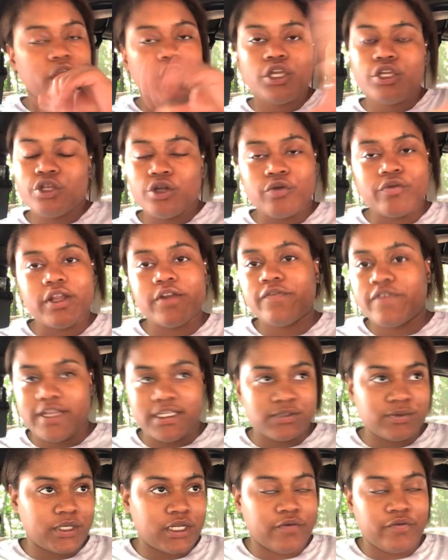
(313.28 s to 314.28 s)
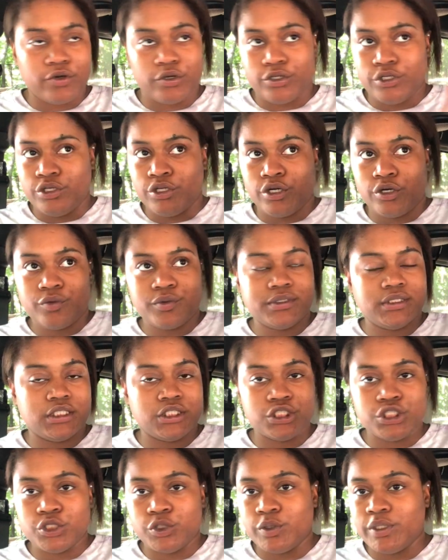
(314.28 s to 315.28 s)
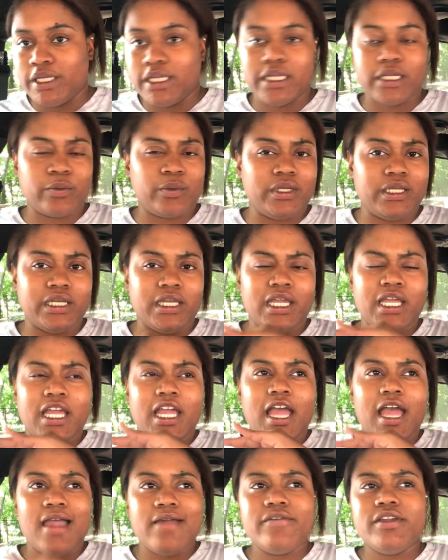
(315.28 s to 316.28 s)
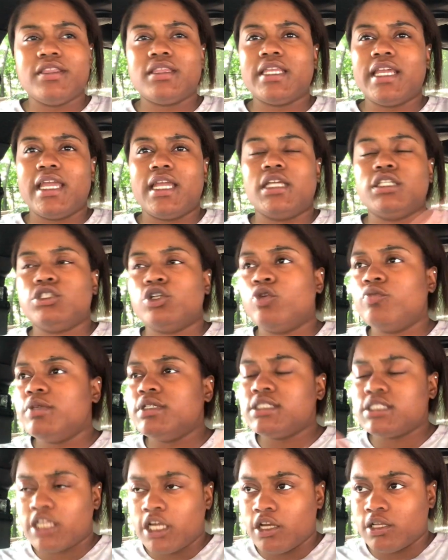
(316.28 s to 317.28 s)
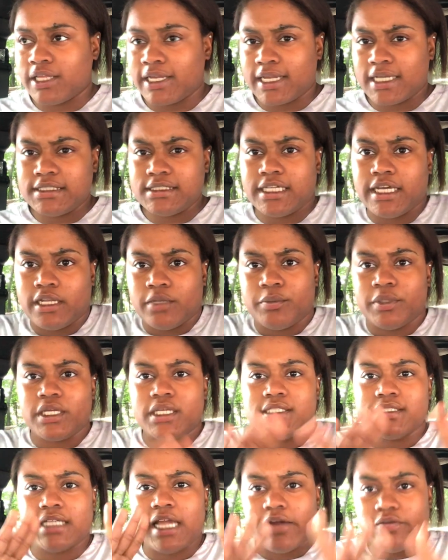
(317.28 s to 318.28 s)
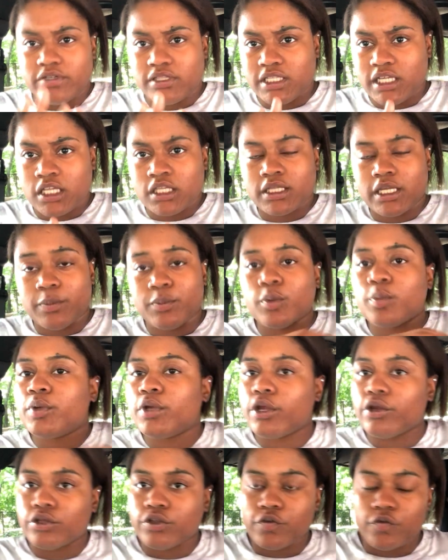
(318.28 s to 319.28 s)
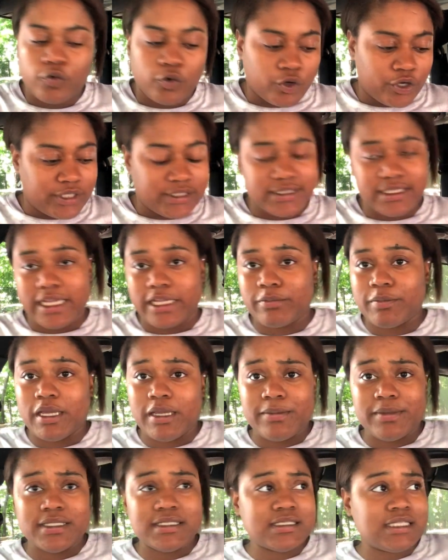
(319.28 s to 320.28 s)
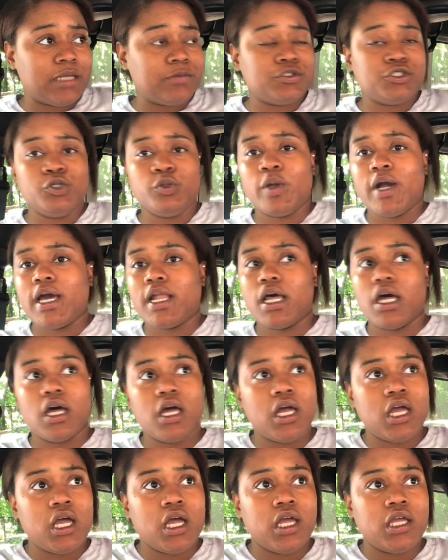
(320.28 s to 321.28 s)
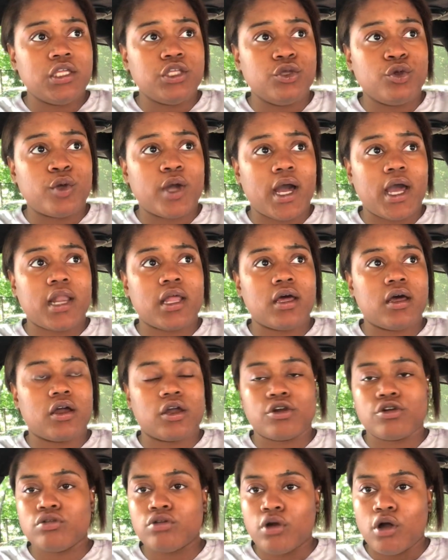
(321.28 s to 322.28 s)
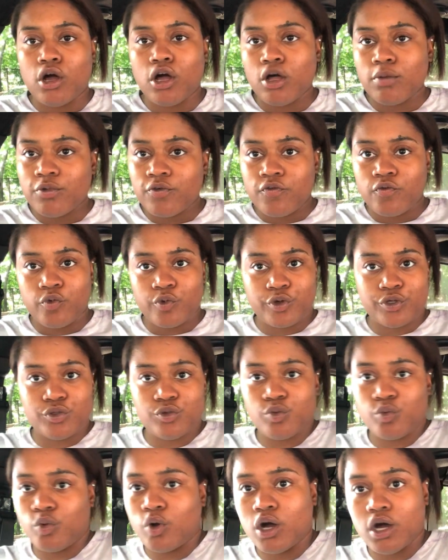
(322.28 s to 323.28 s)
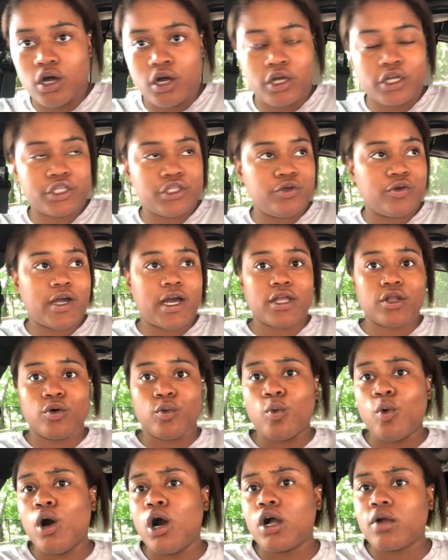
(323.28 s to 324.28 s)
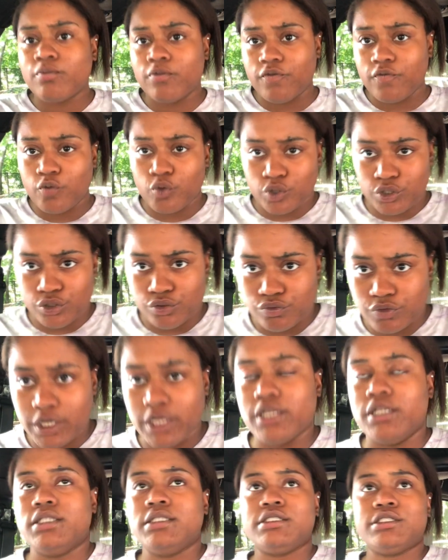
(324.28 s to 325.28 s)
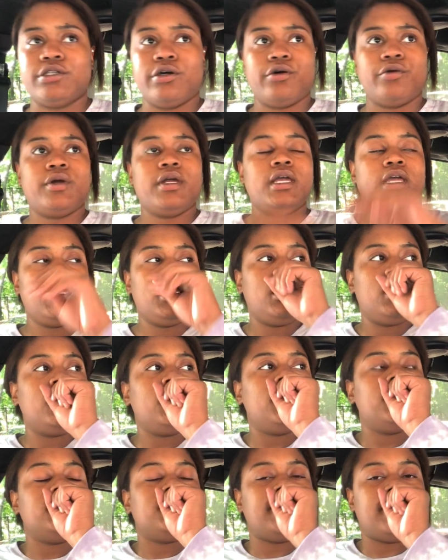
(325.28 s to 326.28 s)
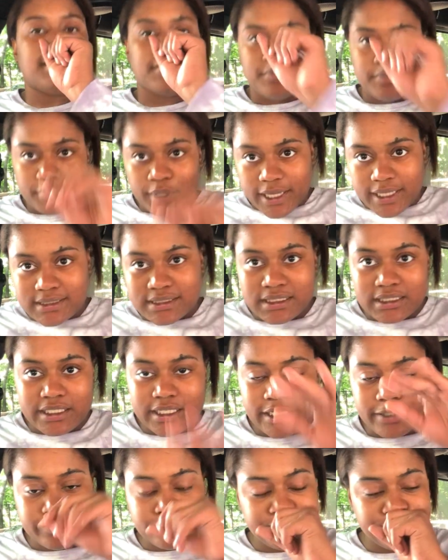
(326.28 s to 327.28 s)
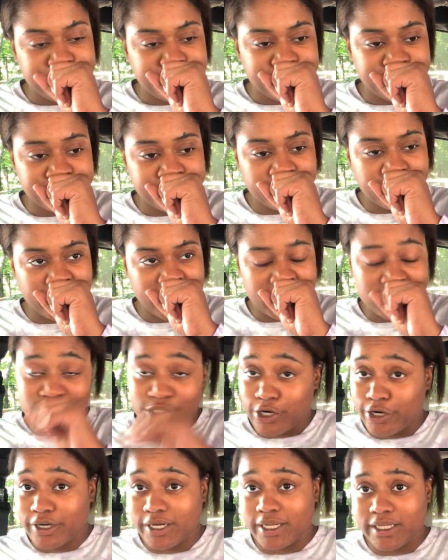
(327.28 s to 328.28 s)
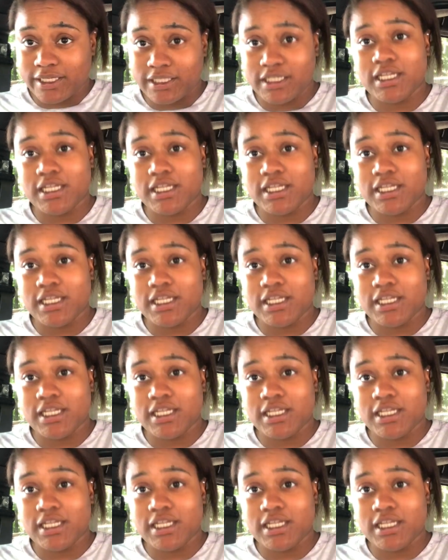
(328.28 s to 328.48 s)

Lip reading: you know, red phase, whatever, you know, we did shooting, everything. Don't be scared, like I said, because everything they prepare you for, it's like baby steps. You gotta crawl before you walk. You gotta walk before you run. So they basically sorry,